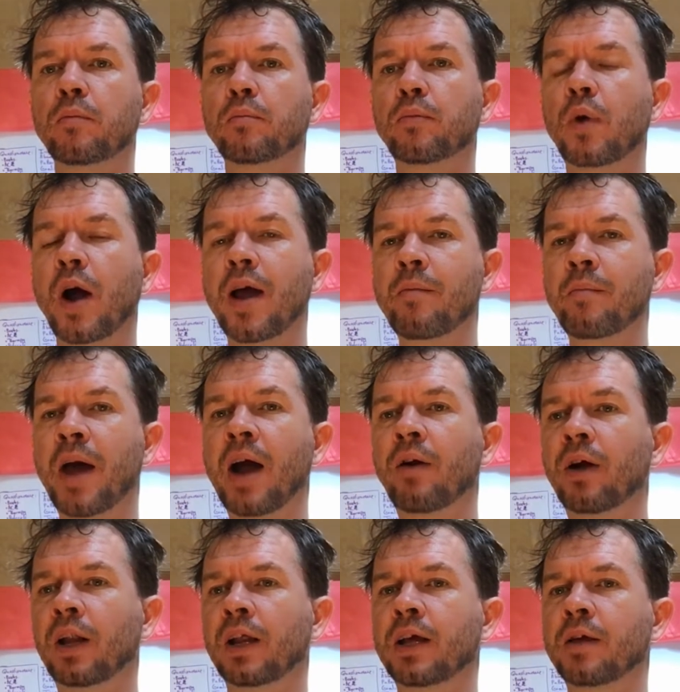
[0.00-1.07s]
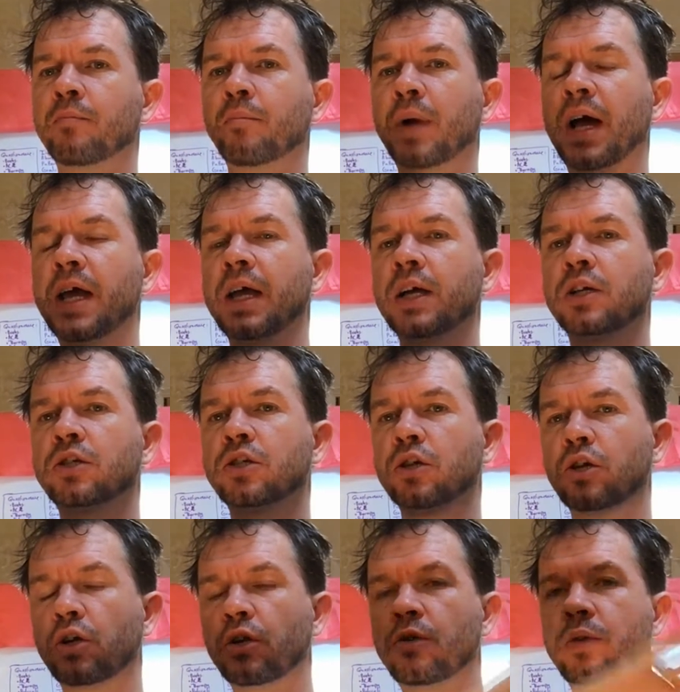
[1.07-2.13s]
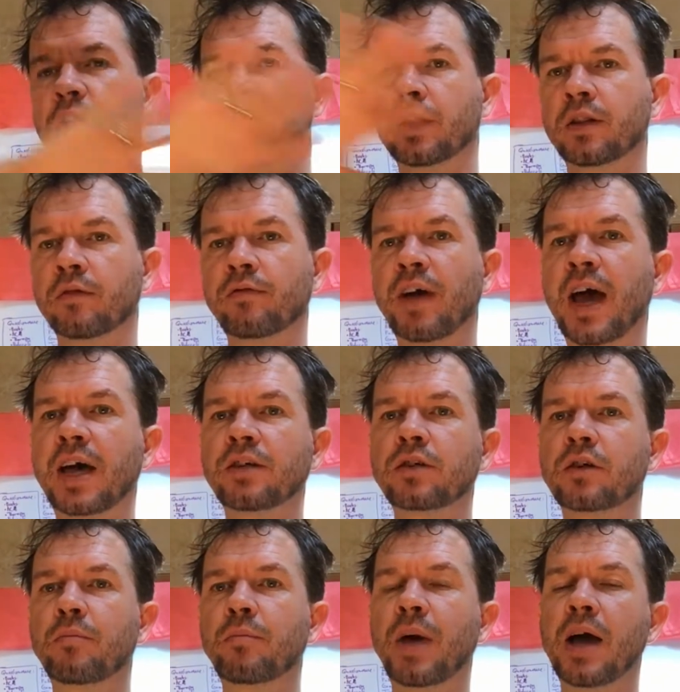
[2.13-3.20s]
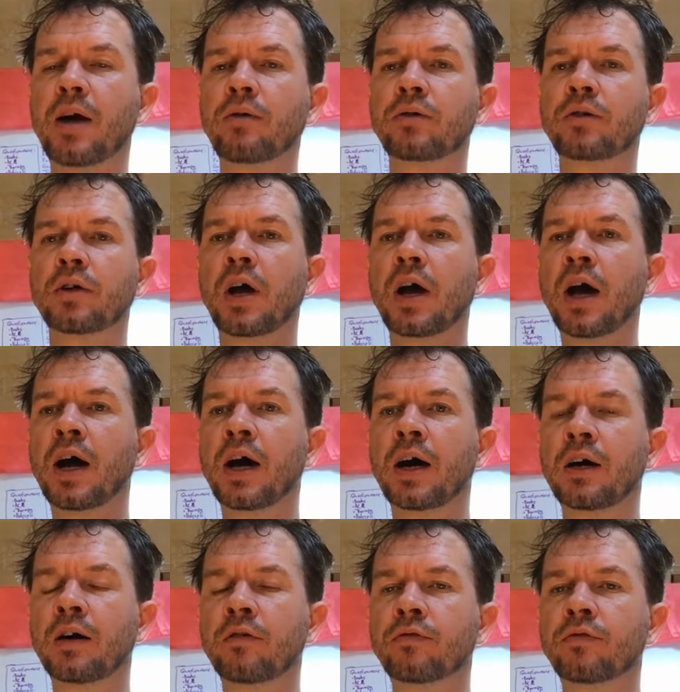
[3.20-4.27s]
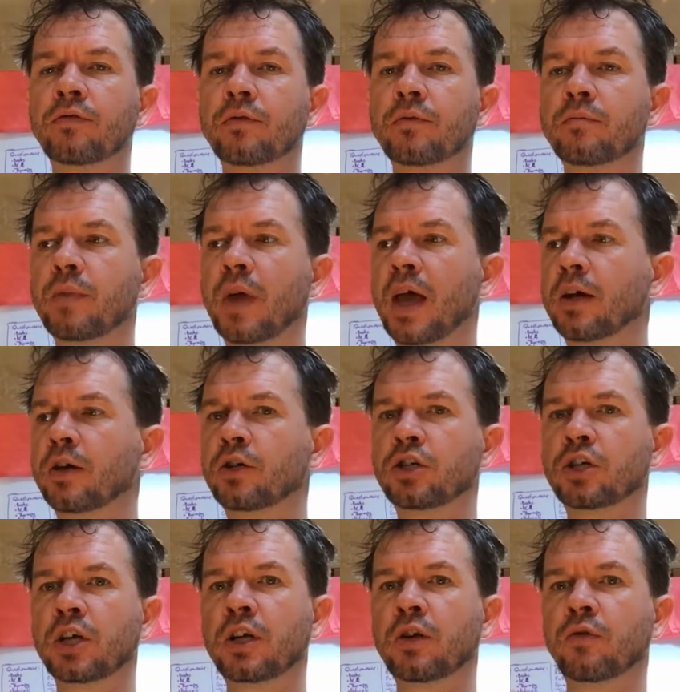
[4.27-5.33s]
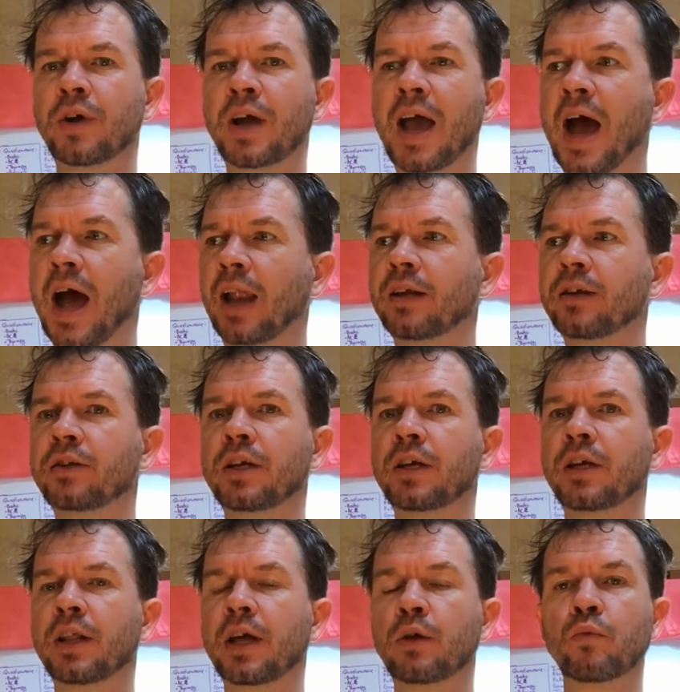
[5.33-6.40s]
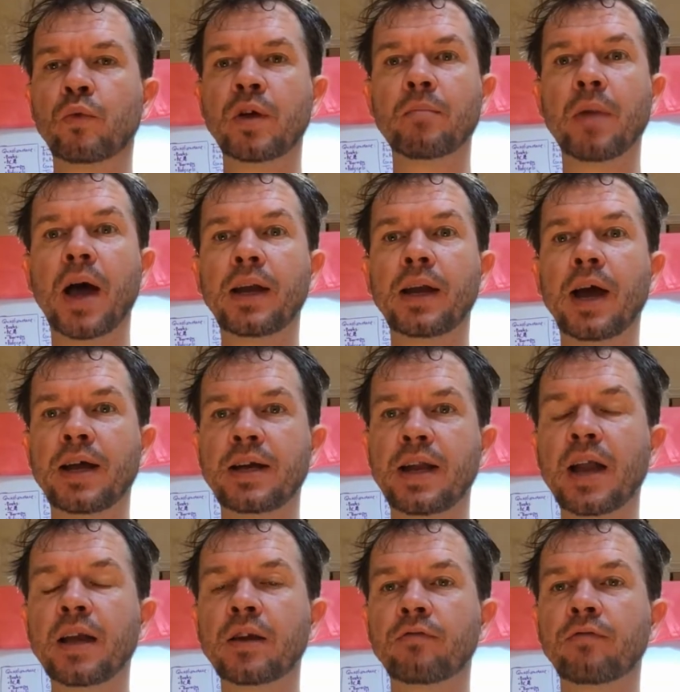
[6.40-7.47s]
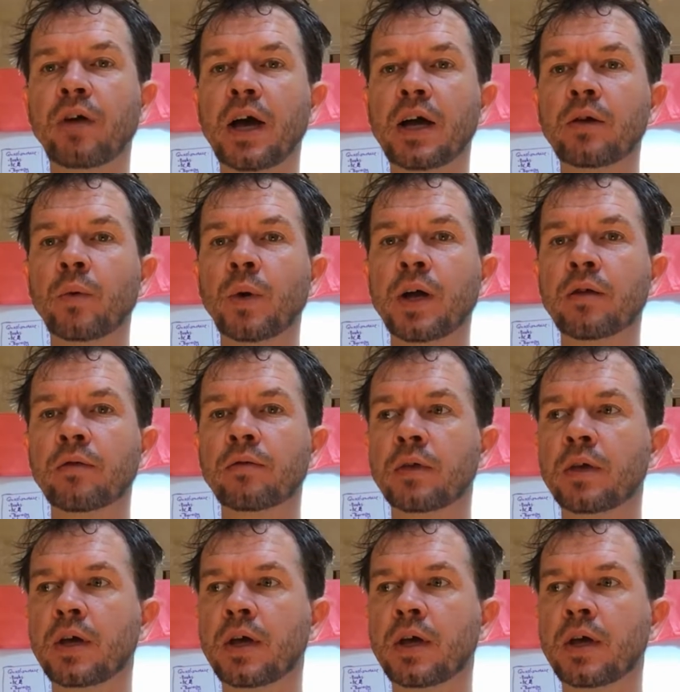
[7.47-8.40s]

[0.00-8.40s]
primarily by excluding the vast amount of energy and reality that we might identify with